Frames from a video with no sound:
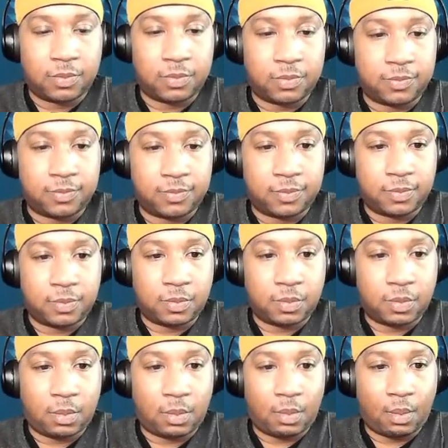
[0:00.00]

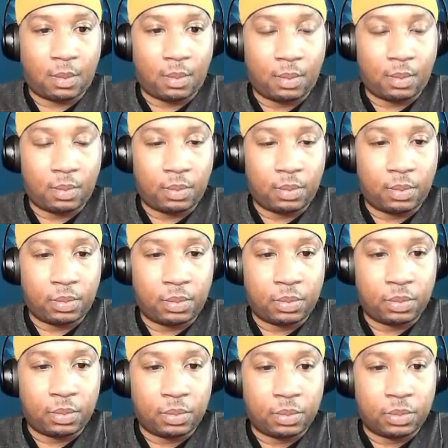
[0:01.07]

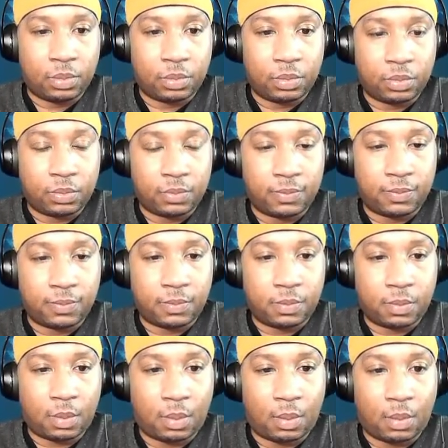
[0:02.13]

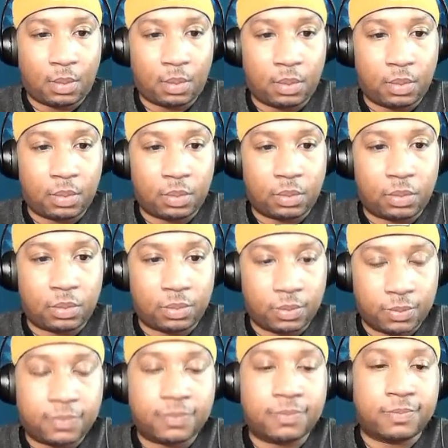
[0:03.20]

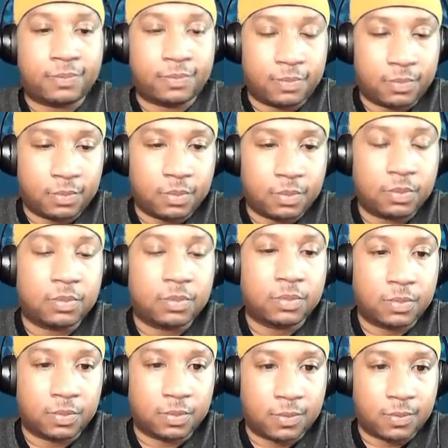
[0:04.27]

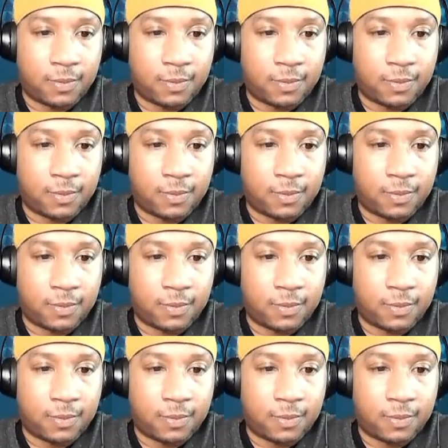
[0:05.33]
[no speech]